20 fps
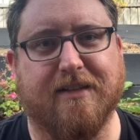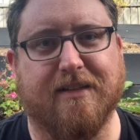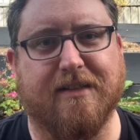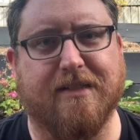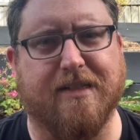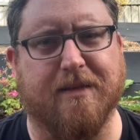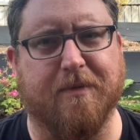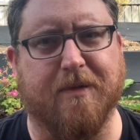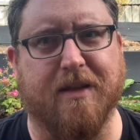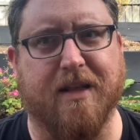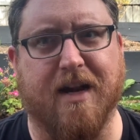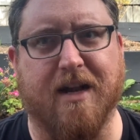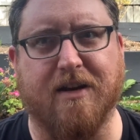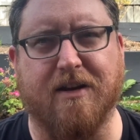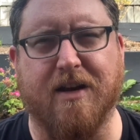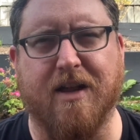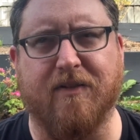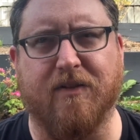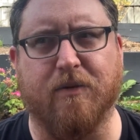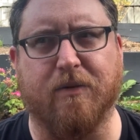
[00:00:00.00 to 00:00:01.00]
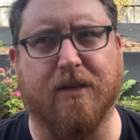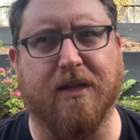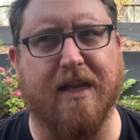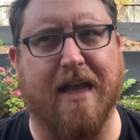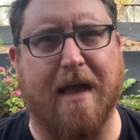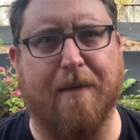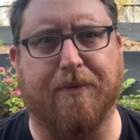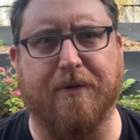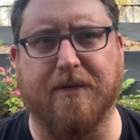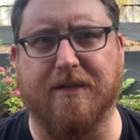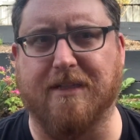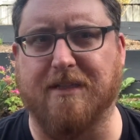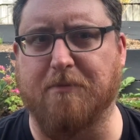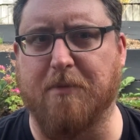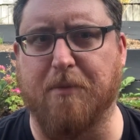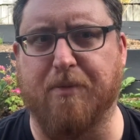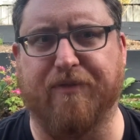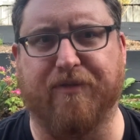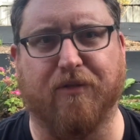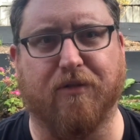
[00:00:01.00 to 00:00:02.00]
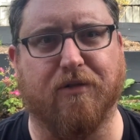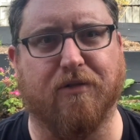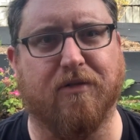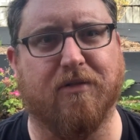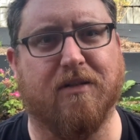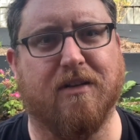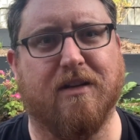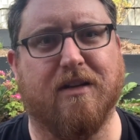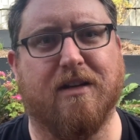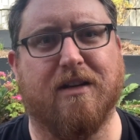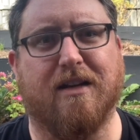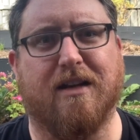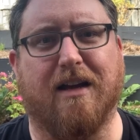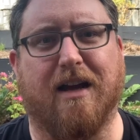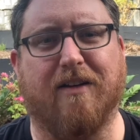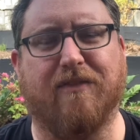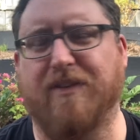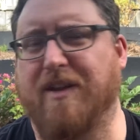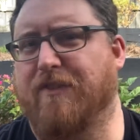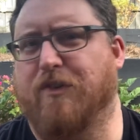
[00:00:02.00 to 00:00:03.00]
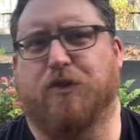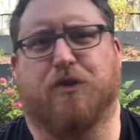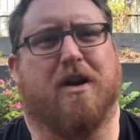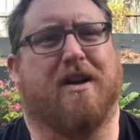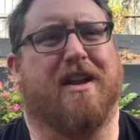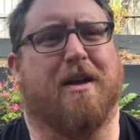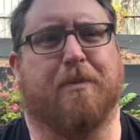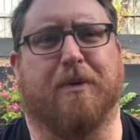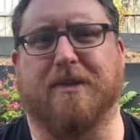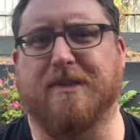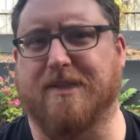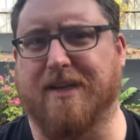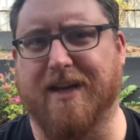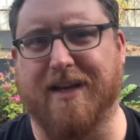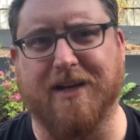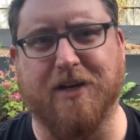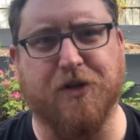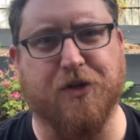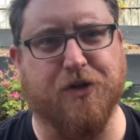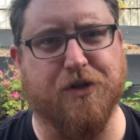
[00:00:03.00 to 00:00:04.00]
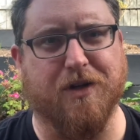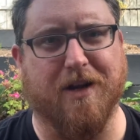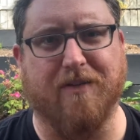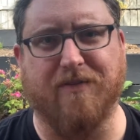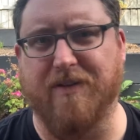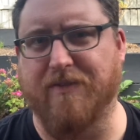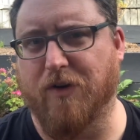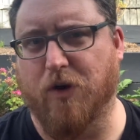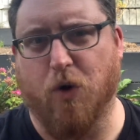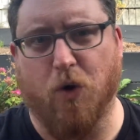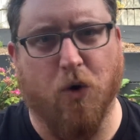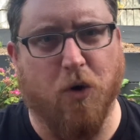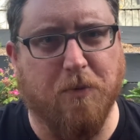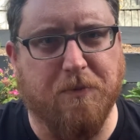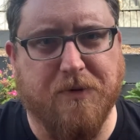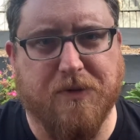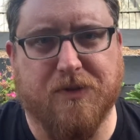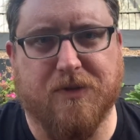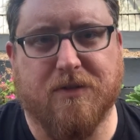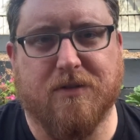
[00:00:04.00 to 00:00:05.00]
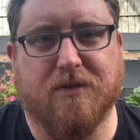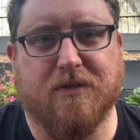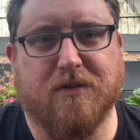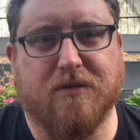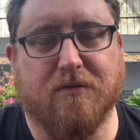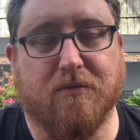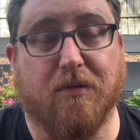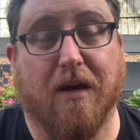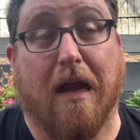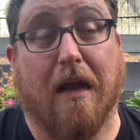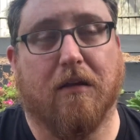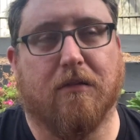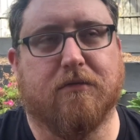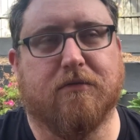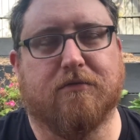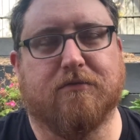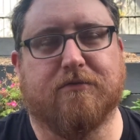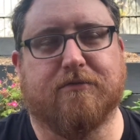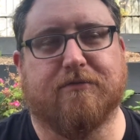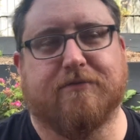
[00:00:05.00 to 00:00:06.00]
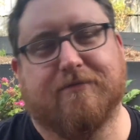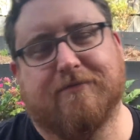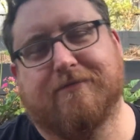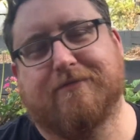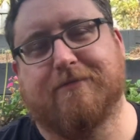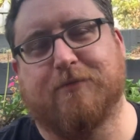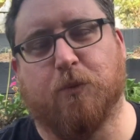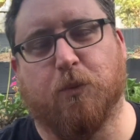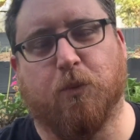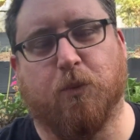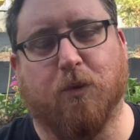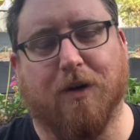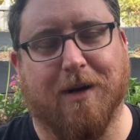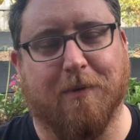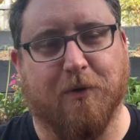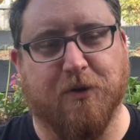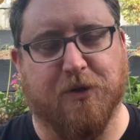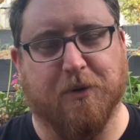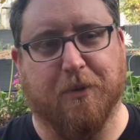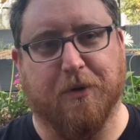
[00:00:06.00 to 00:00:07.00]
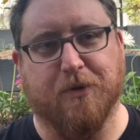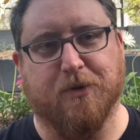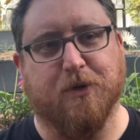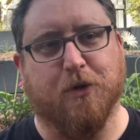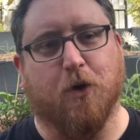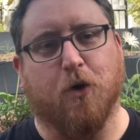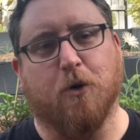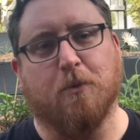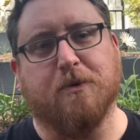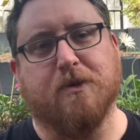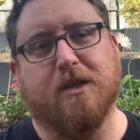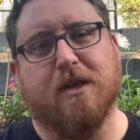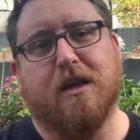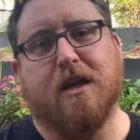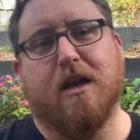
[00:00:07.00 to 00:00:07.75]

something that had never really happened to me before. I've never dried up on stage. I've never corpsed. Wow, when I'm not supposed to corpse.